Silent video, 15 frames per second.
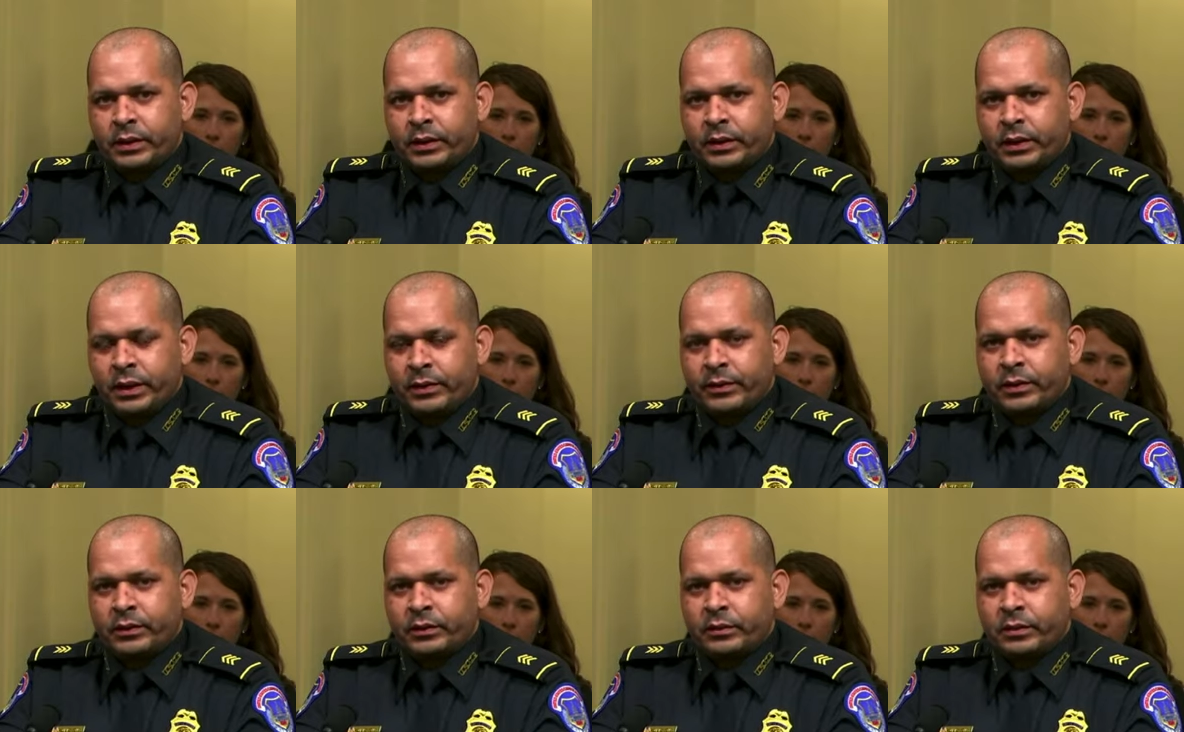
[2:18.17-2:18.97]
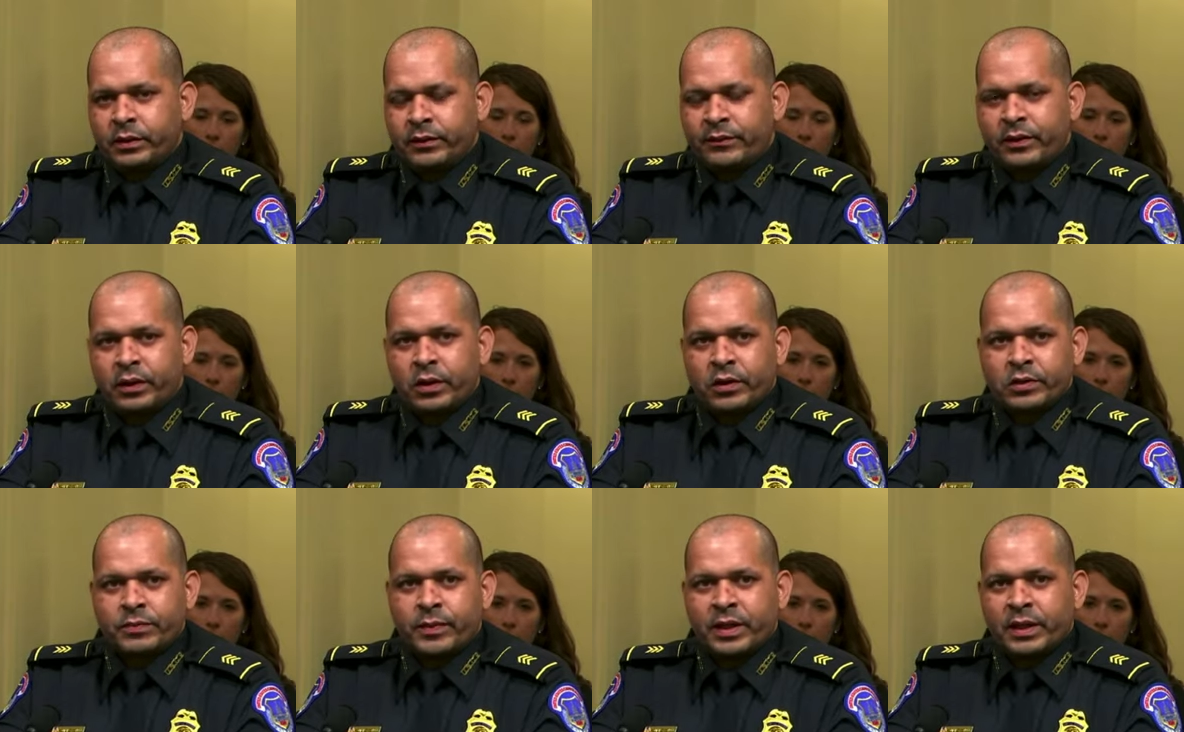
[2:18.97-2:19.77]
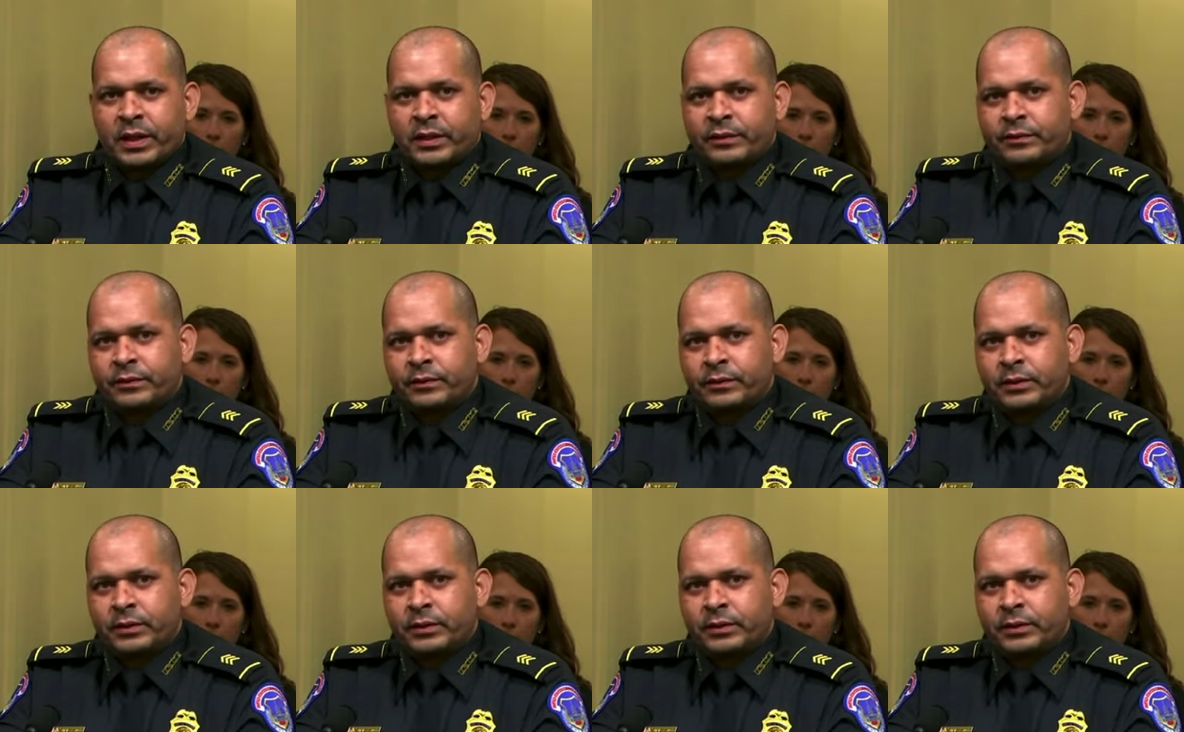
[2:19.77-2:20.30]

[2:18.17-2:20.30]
Speaker 1: even if it costs my life.